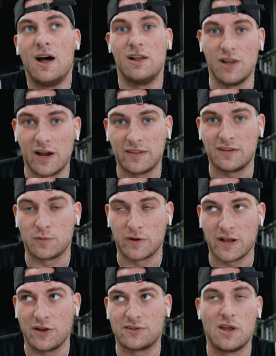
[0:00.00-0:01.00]
a lot of these
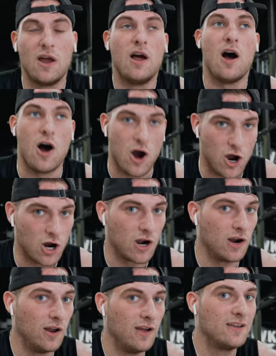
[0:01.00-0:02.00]
workouts
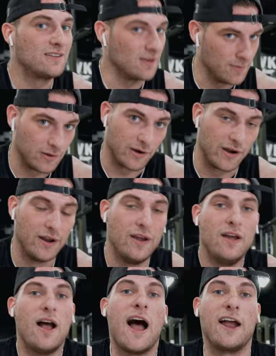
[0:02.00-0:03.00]
are similar.
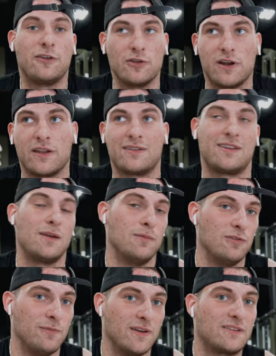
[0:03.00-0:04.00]
I do a lot of the same
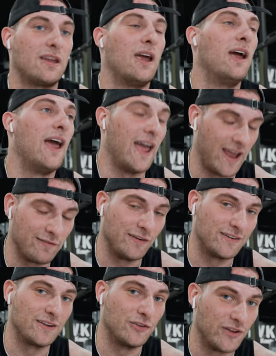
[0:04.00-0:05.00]
movements
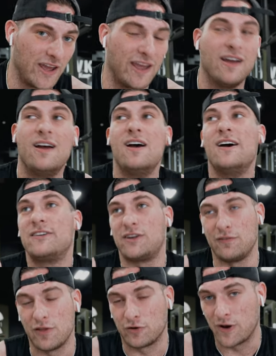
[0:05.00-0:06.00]
every single day.
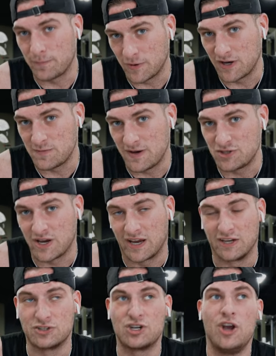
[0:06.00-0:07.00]
So even though the rep range may
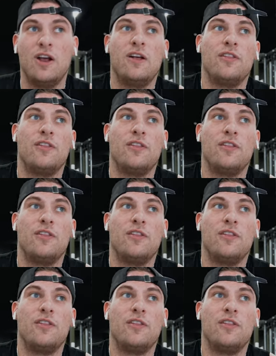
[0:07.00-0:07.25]
change,